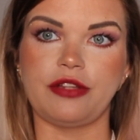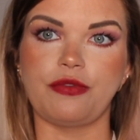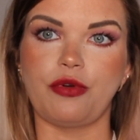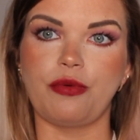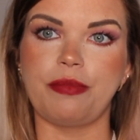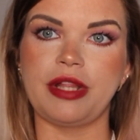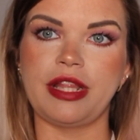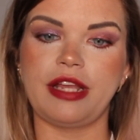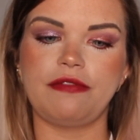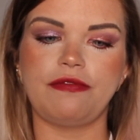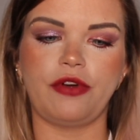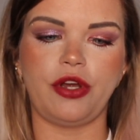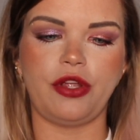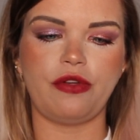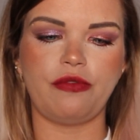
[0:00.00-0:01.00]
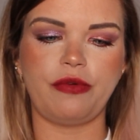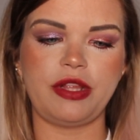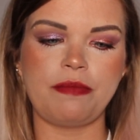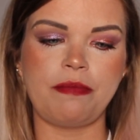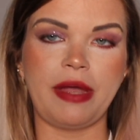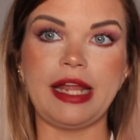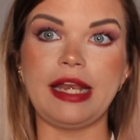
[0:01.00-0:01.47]
to open that for you
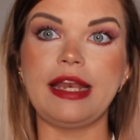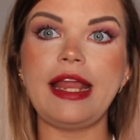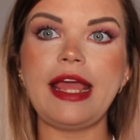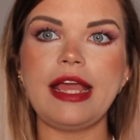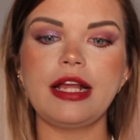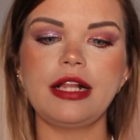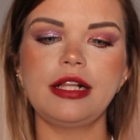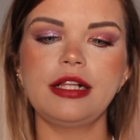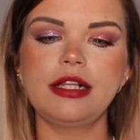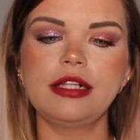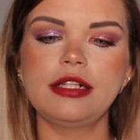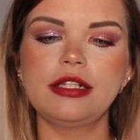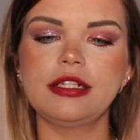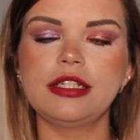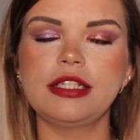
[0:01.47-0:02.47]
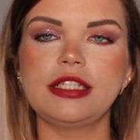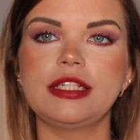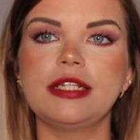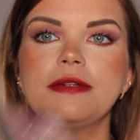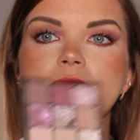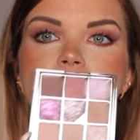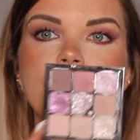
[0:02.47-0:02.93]
with my nails,
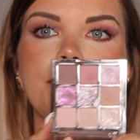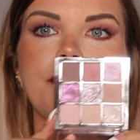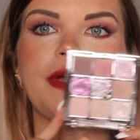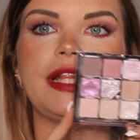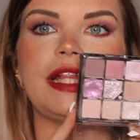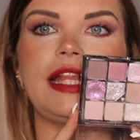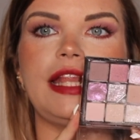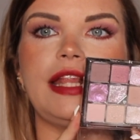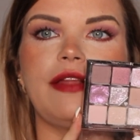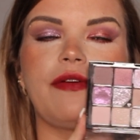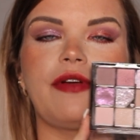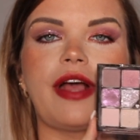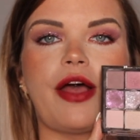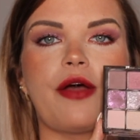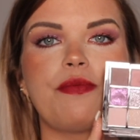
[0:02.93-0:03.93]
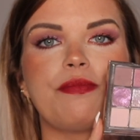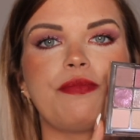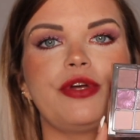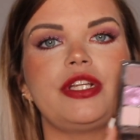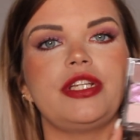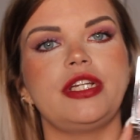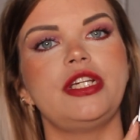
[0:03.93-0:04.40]
but look how
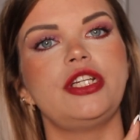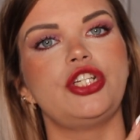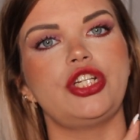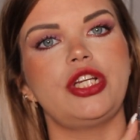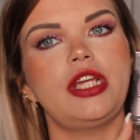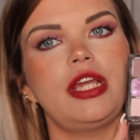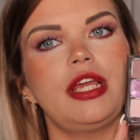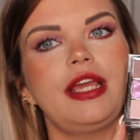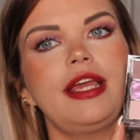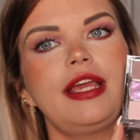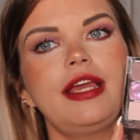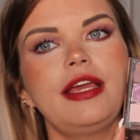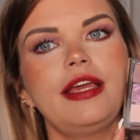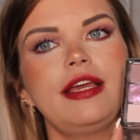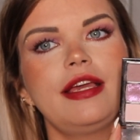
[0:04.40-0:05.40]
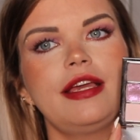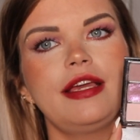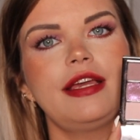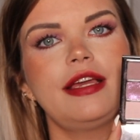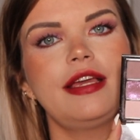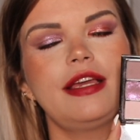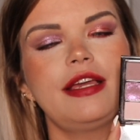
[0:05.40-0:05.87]
pretty she
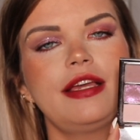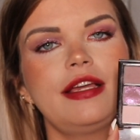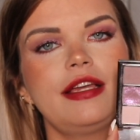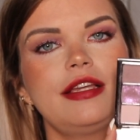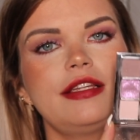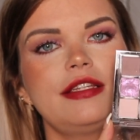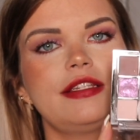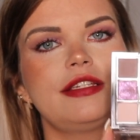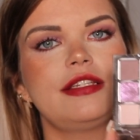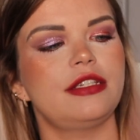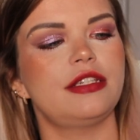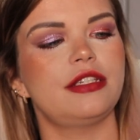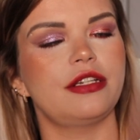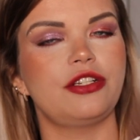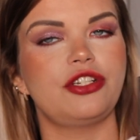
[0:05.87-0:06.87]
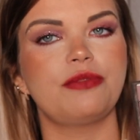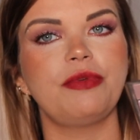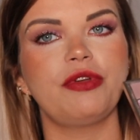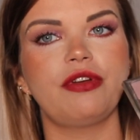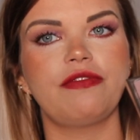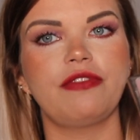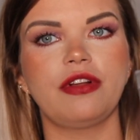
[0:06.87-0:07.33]
is. Such a
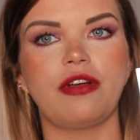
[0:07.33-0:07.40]
beautiful